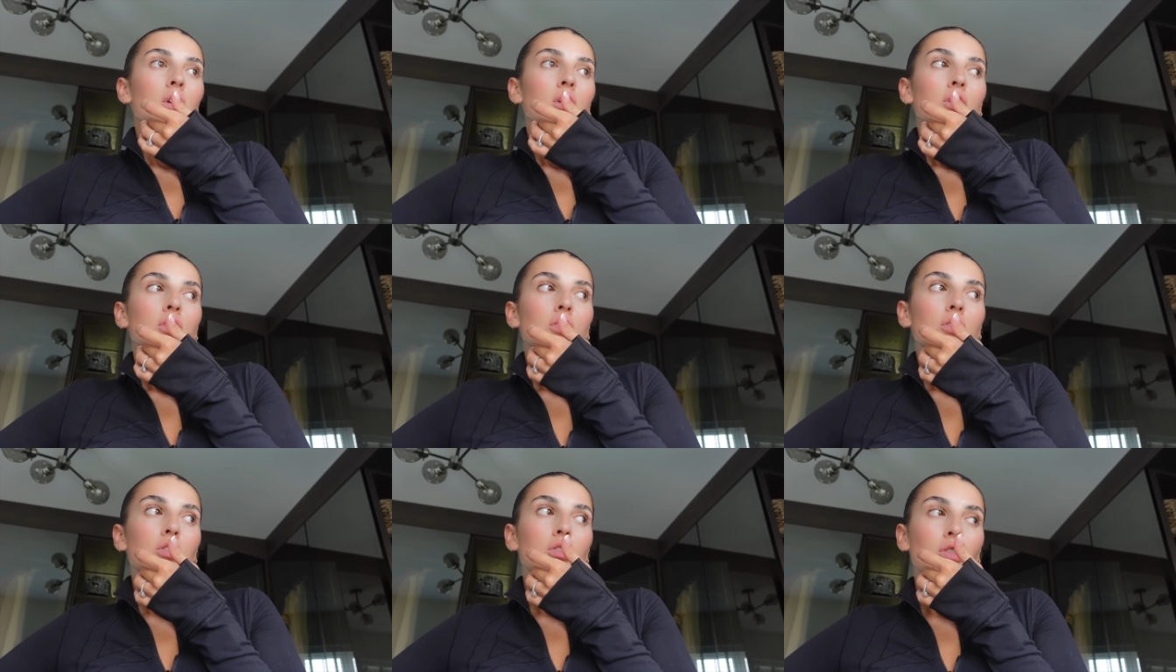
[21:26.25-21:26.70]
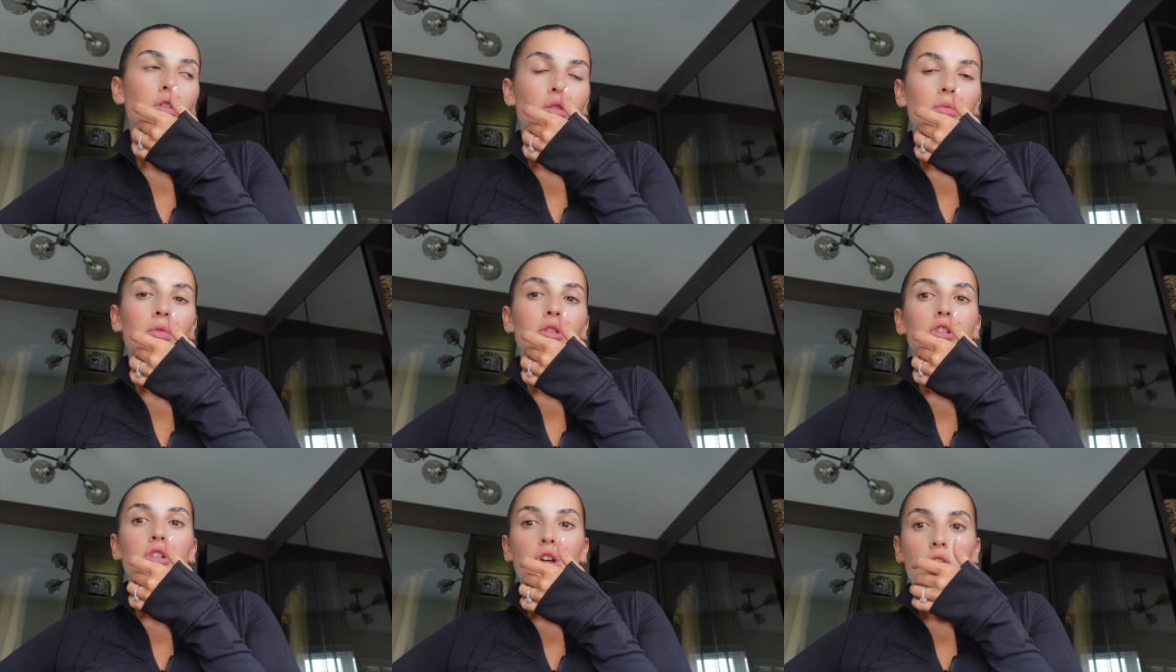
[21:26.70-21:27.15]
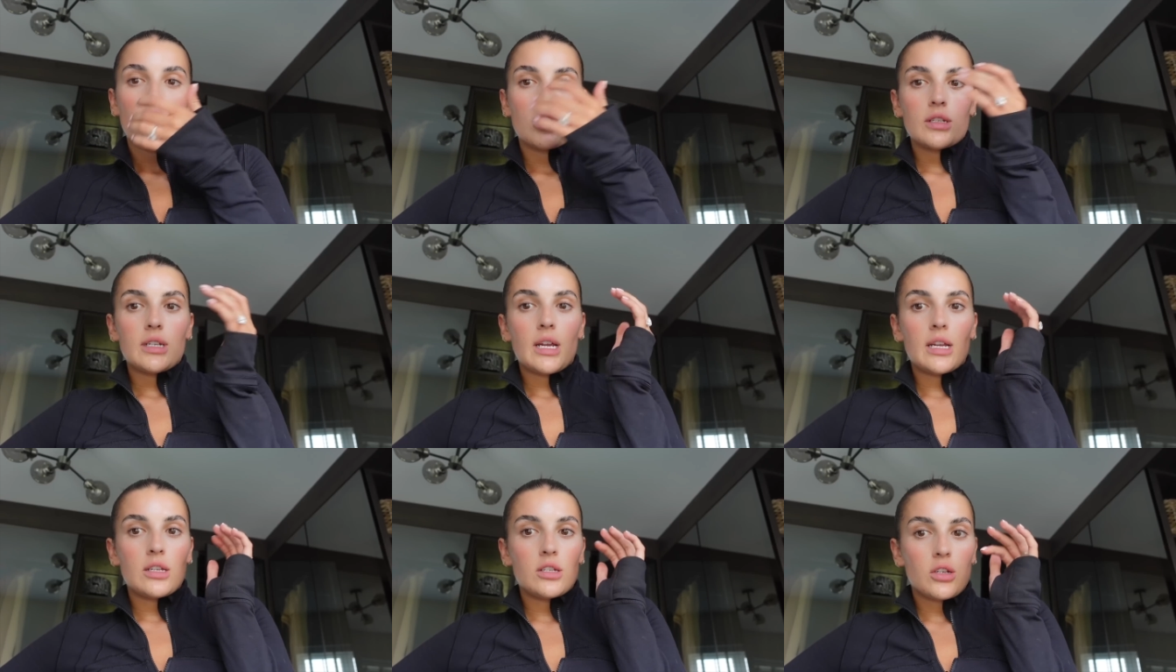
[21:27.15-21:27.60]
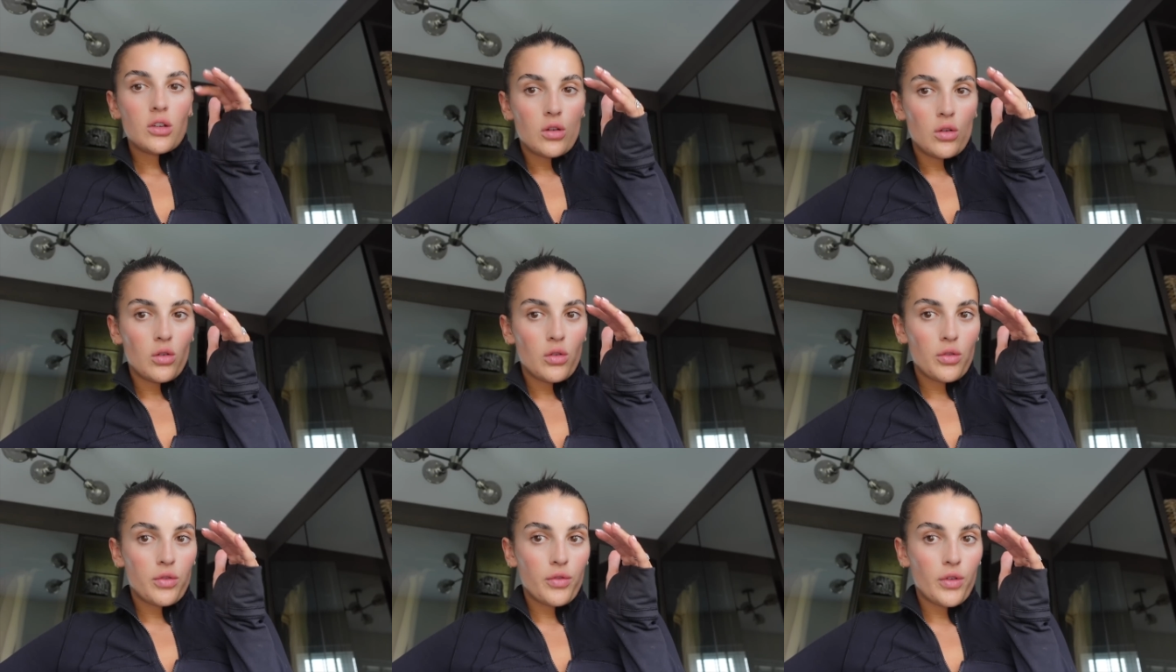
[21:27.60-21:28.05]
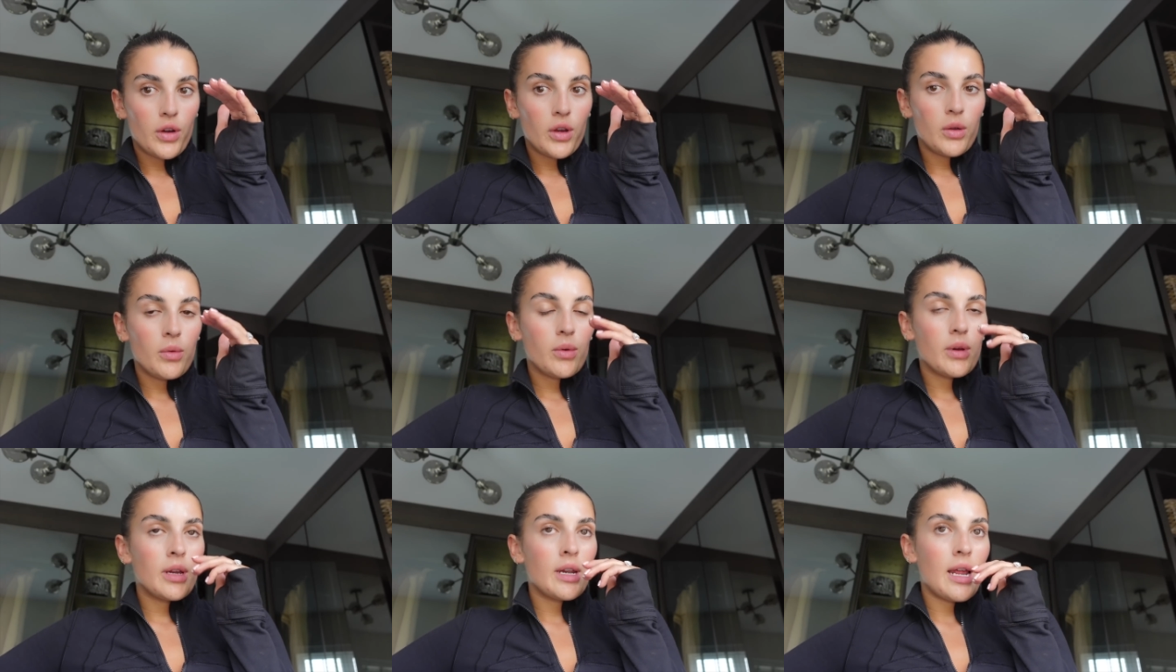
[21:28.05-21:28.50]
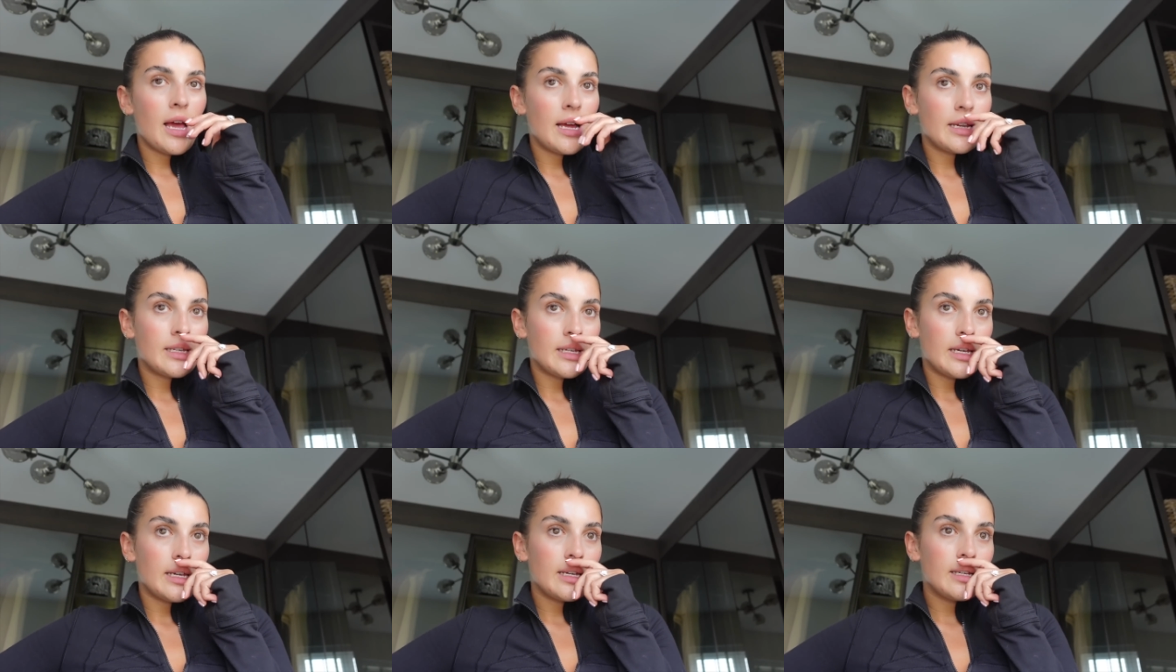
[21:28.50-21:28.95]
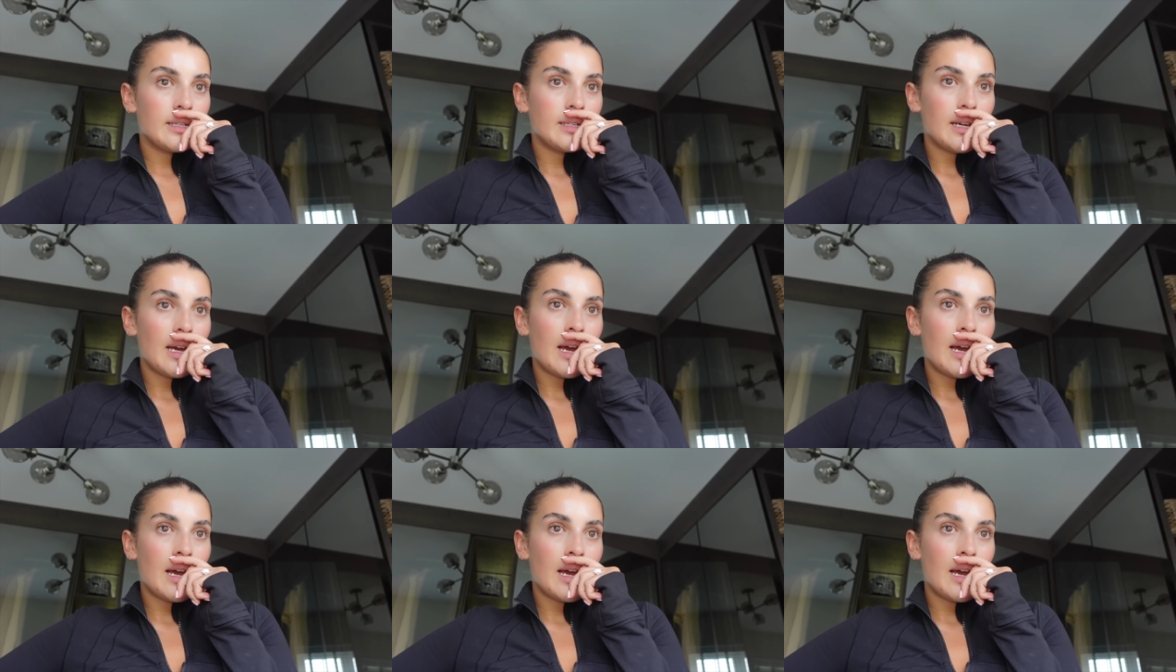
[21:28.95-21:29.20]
so much content to go through and edit.